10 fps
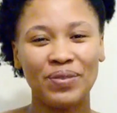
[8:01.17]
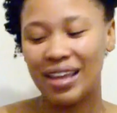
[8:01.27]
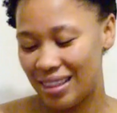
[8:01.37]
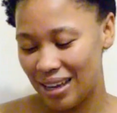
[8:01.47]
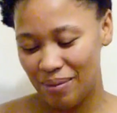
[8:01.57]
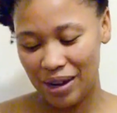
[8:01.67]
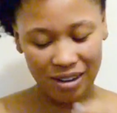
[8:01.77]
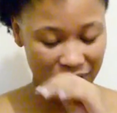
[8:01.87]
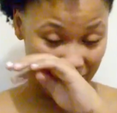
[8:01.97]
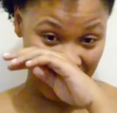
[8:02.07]
And that might not
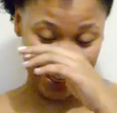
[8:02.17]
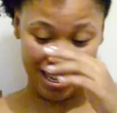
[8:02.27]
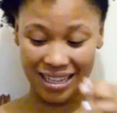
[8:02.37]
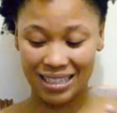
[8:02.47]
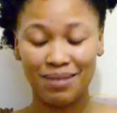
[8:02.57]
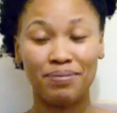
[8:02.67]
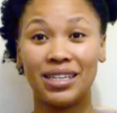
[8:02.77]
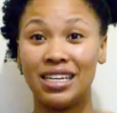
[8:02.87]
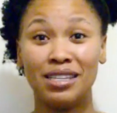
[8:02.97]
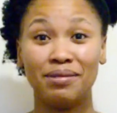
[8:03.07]
even be the case,
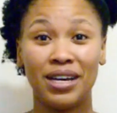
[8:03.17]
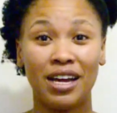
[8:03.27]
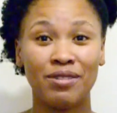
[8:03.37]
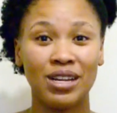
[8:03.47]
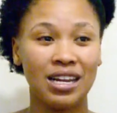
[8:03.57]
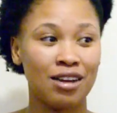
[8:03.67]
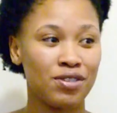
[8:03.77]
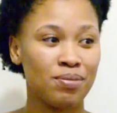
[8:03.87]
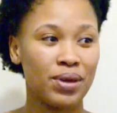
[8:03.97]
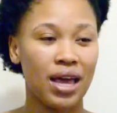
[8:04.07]
but either way, I really love
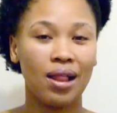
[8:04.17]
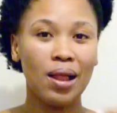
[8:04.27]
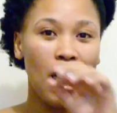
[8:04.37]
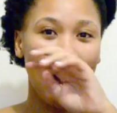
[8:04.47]
MPL.